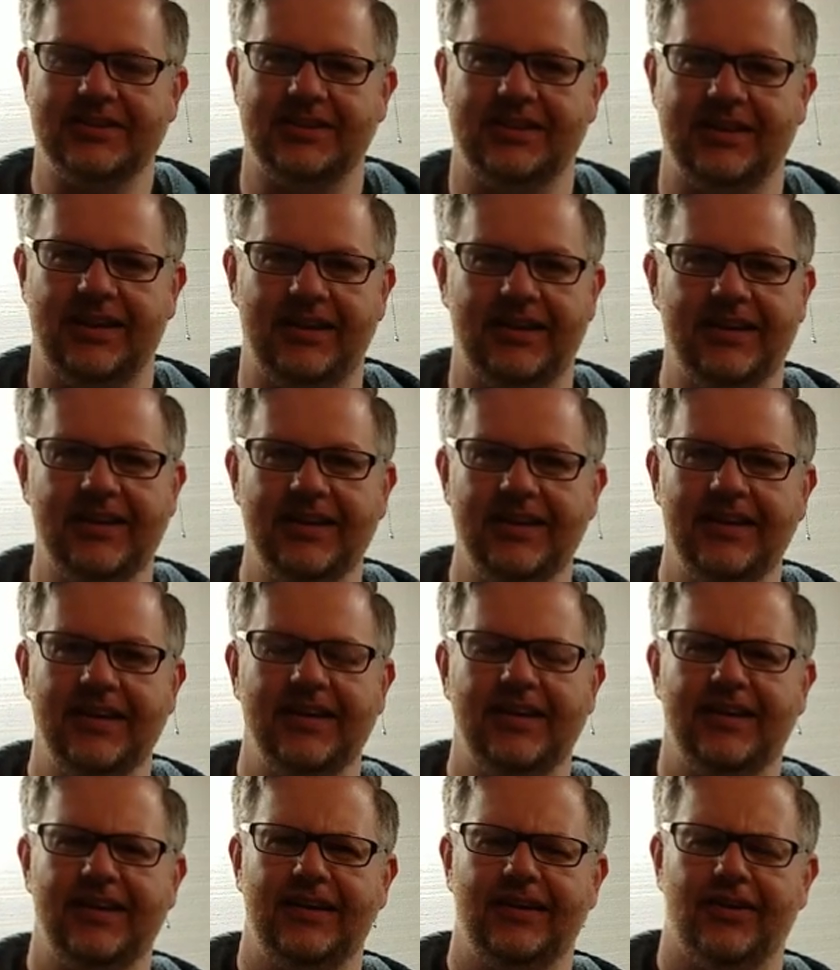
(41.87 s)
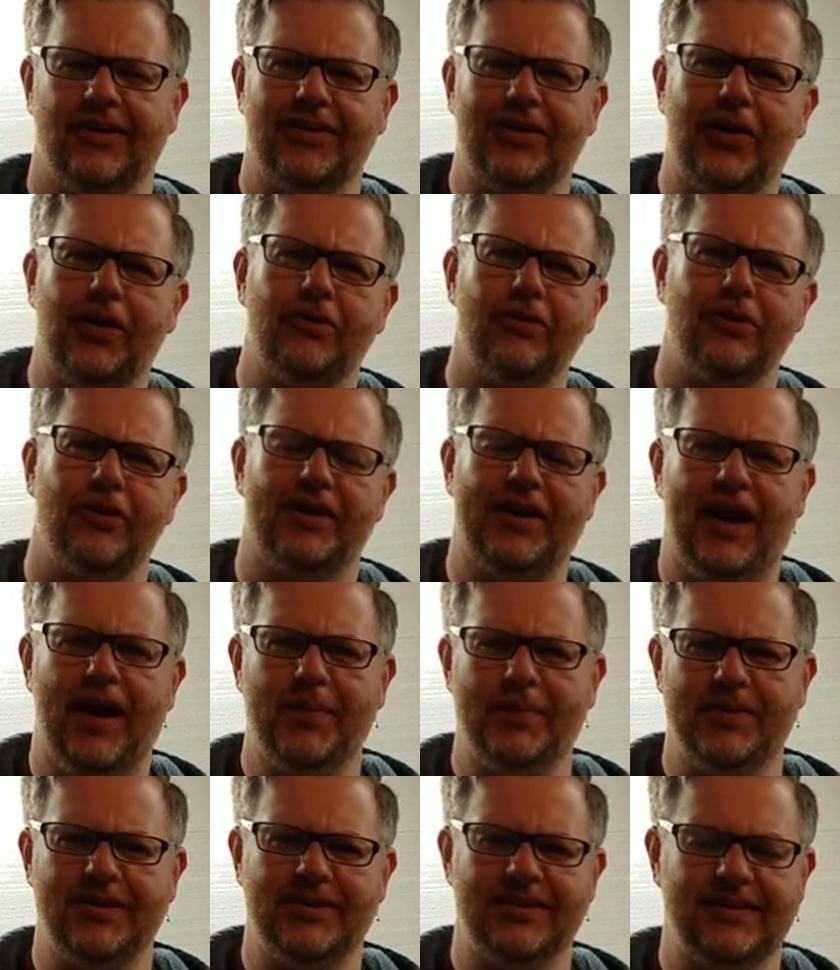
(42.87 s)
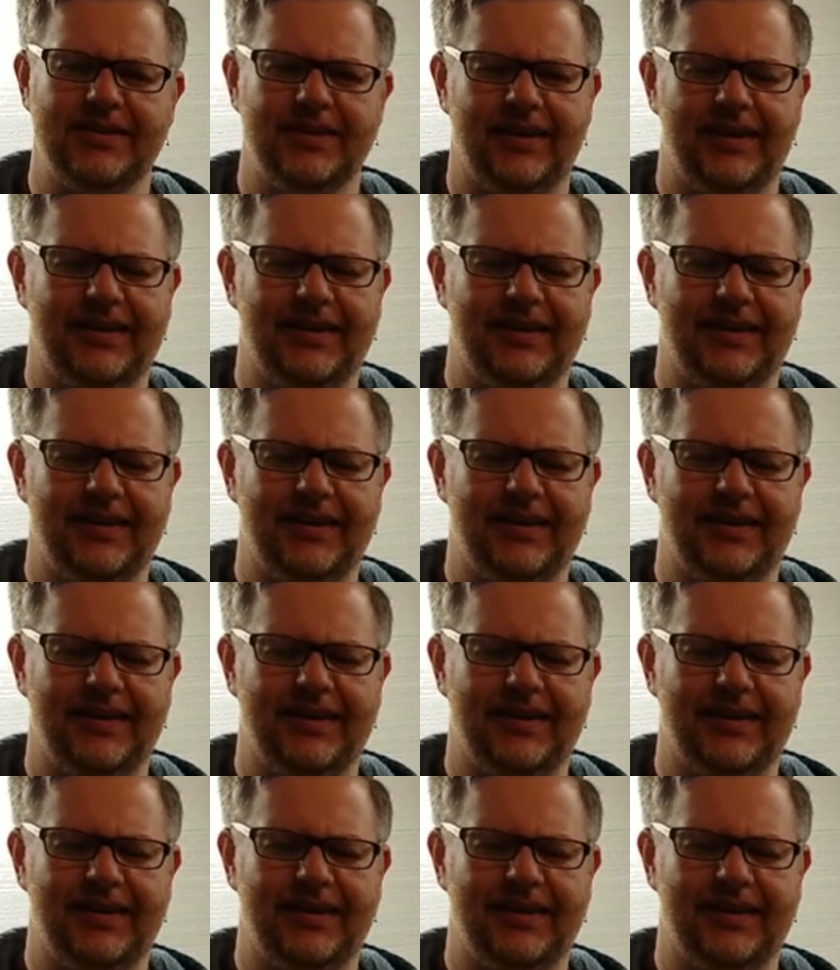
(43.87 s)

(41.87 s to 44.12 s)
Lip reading: and then not a whole lot happened.